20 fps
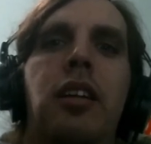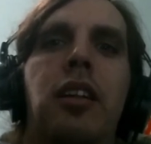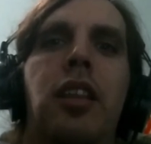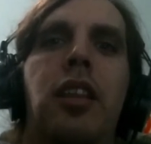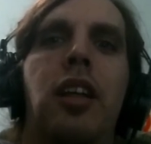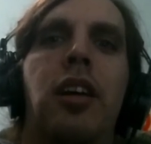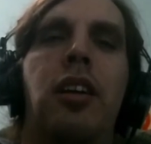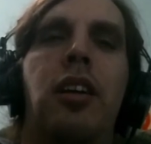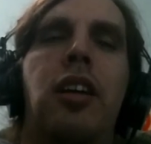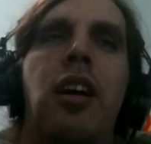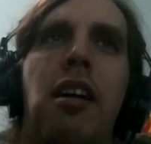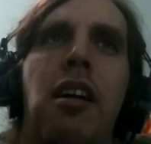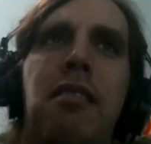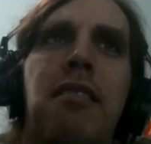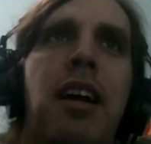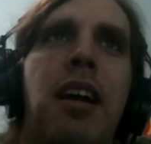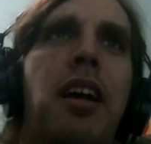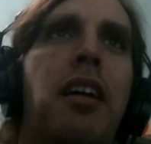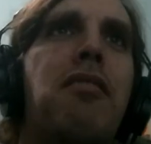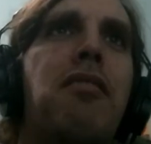the
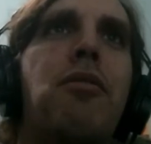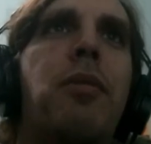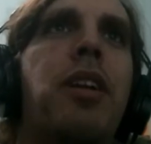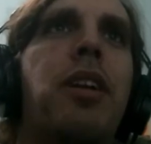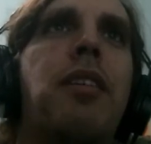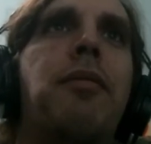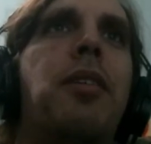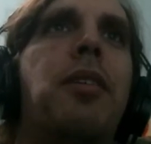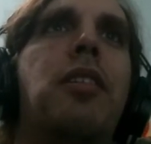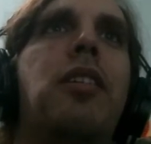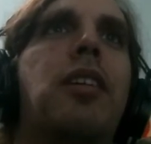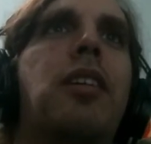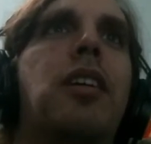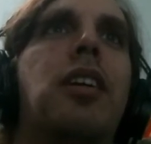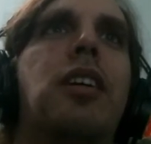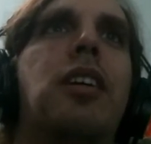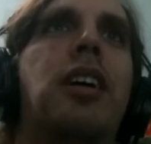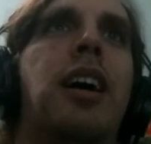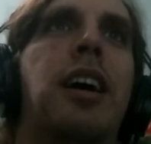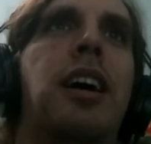Cossacks or whatever,
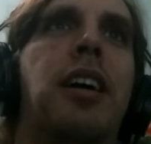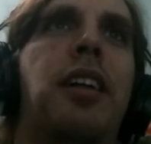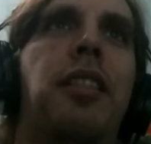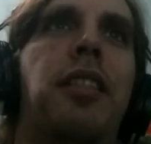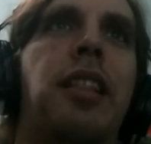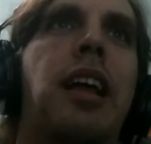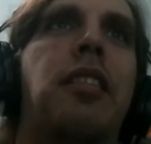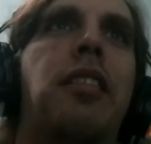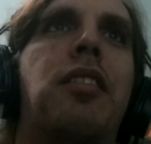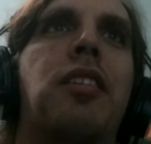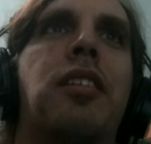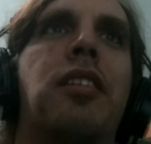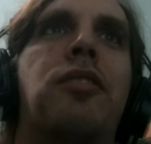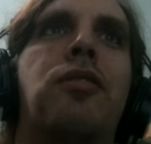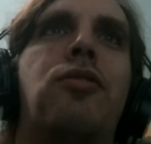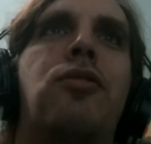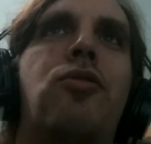like the